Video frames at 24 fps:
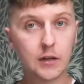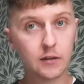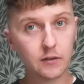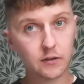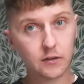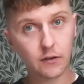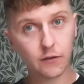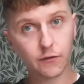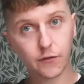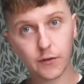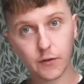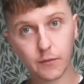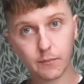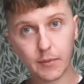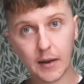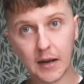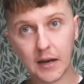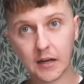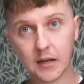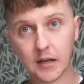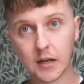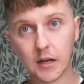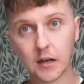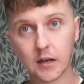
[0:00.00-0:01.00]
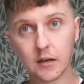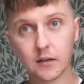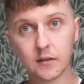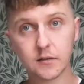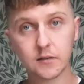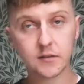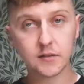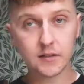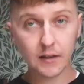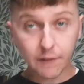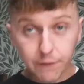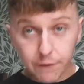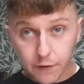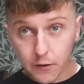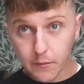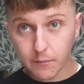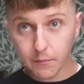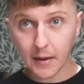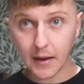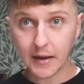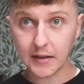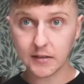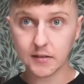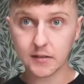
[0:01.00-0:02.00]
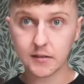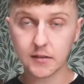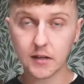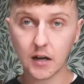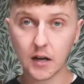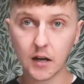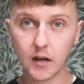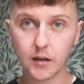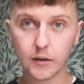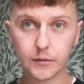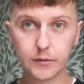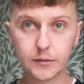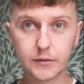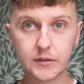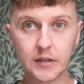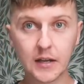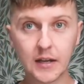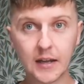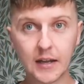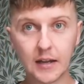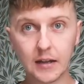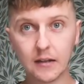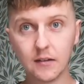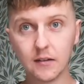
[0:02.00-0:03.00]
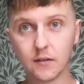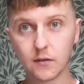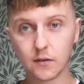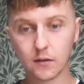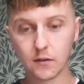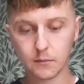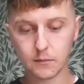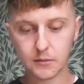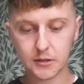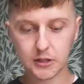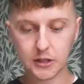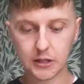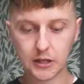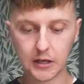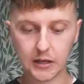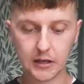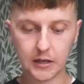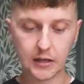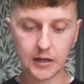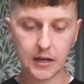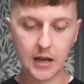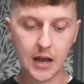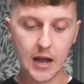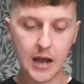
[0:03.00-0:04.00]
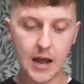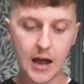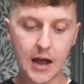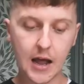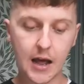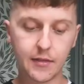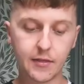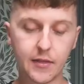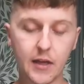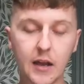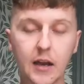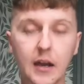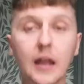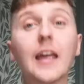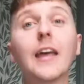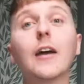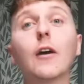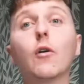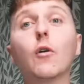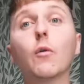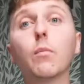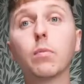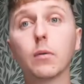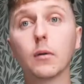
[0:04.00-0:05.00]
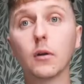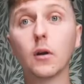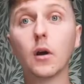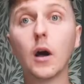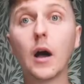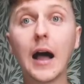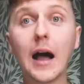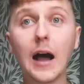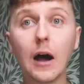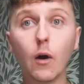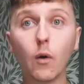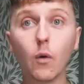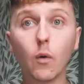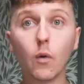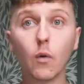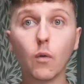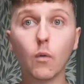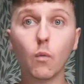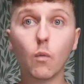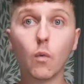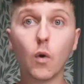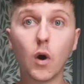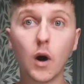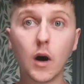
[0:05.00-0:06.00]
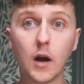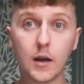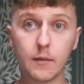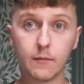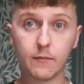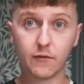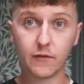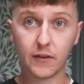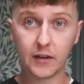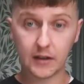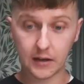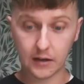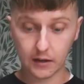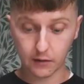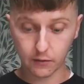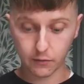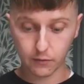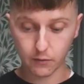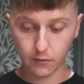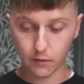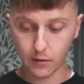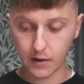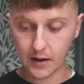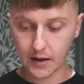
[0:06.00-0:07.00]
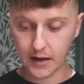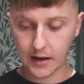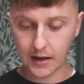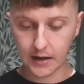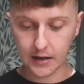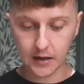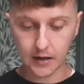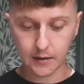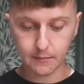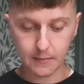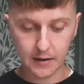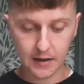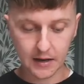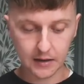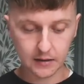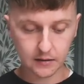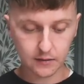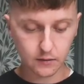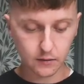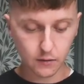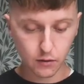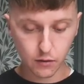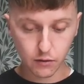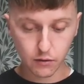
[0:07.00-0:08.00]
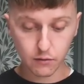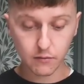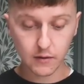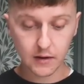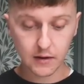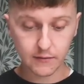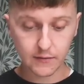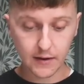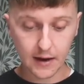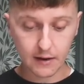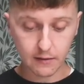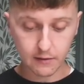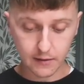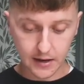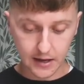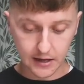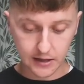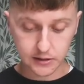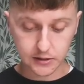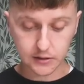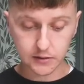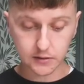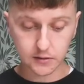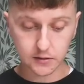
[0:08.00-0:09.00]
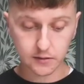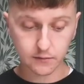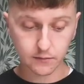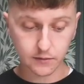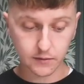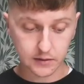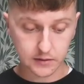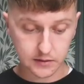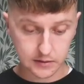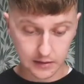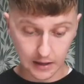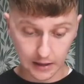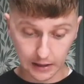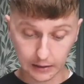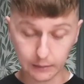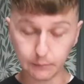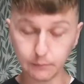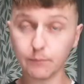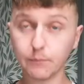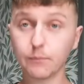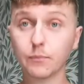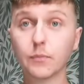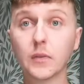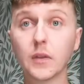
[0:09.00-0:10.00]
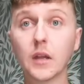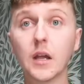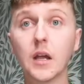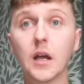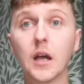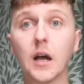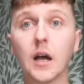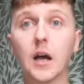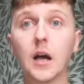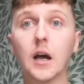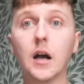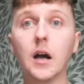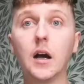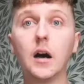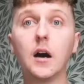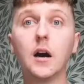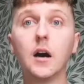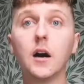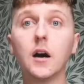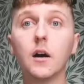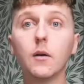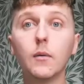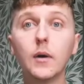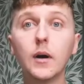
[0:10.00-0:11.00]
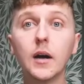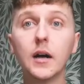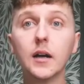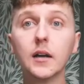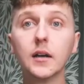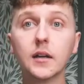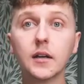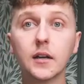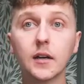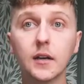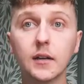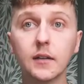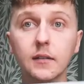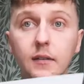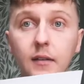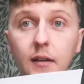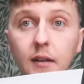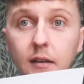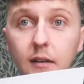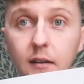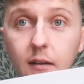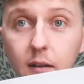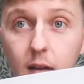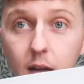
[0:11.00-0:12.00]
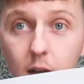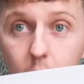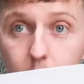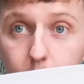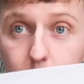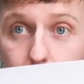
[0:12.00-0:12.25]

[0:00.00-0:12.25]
different pen colours, different pen styles into the machine, and then it will plot out what I'm feeding through it. And I made 3 variations of the same artwork. I did a